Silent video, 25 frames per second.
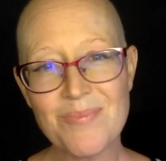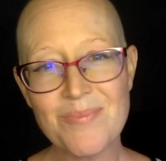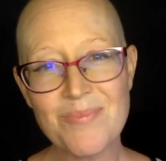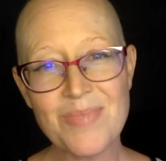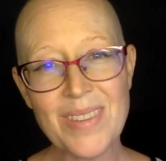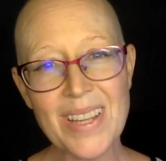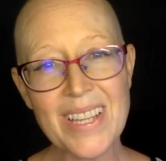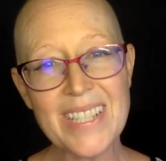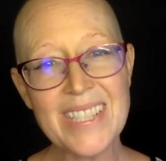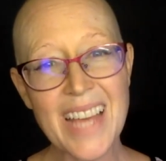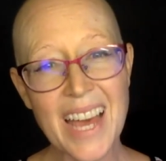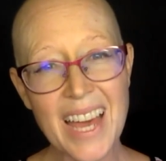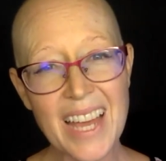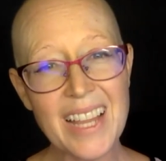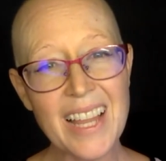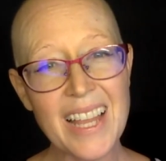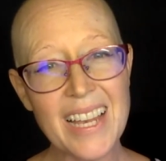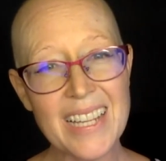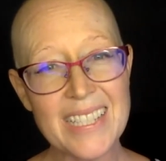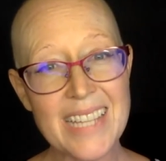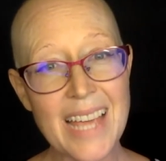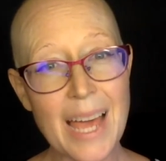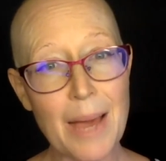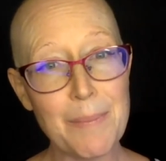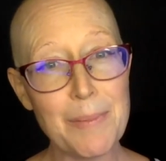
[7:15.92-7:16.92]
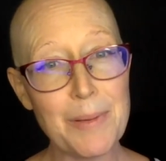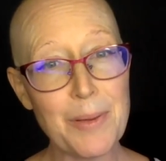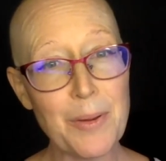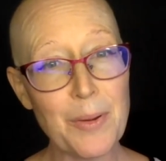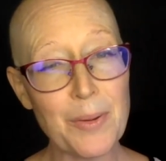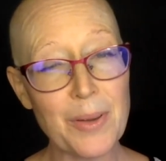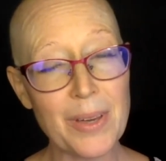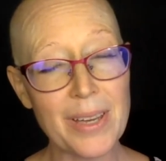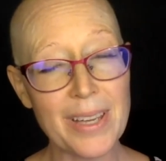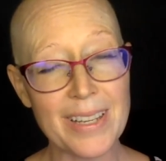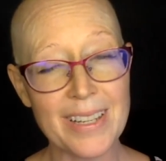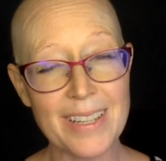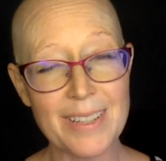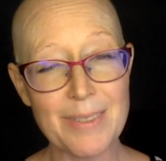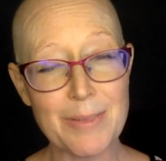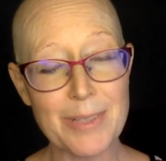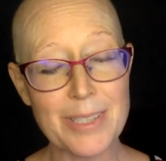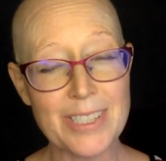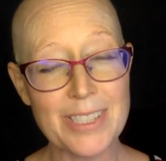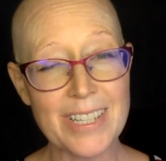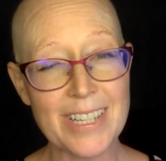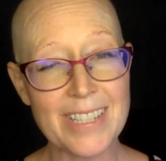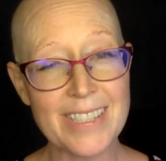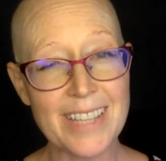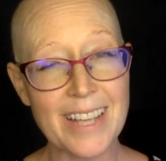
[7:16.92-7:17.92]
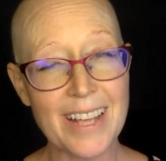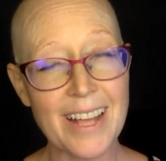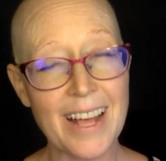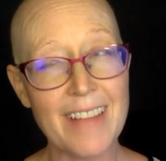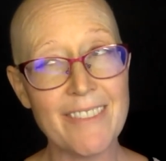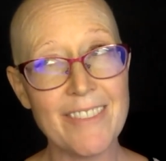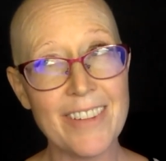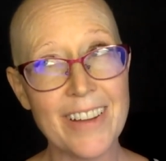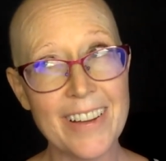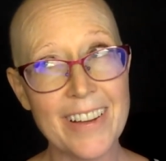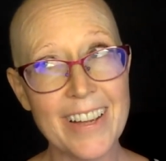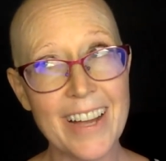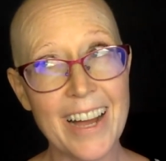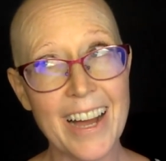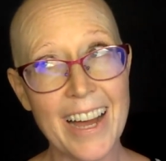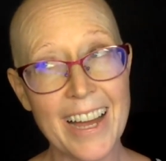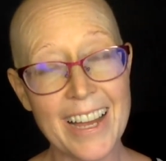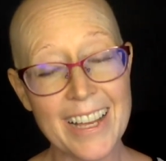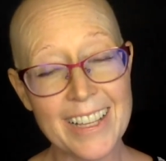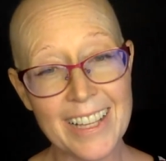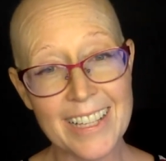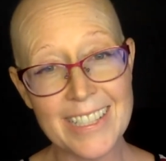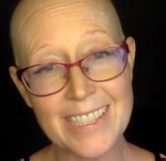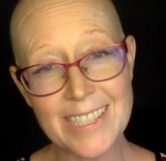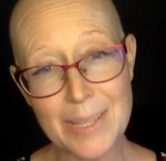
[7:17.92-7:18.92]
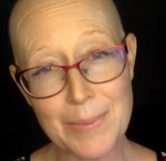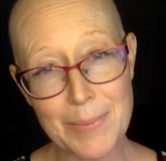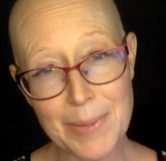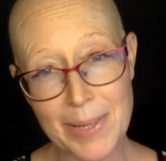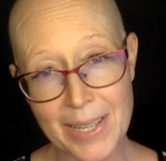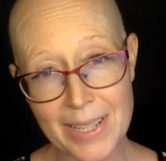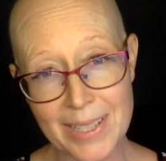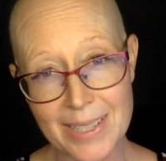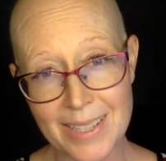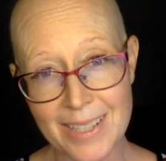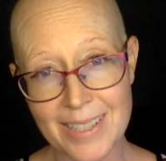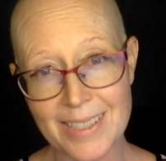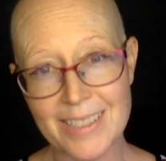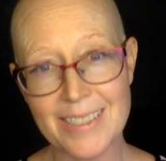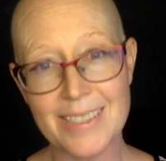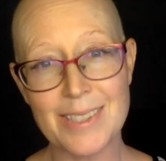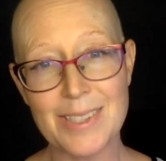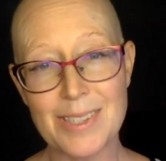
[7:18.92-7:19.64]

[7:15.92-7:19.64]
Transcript: It had a lot of tapioca in it, which has a very high glycemic index.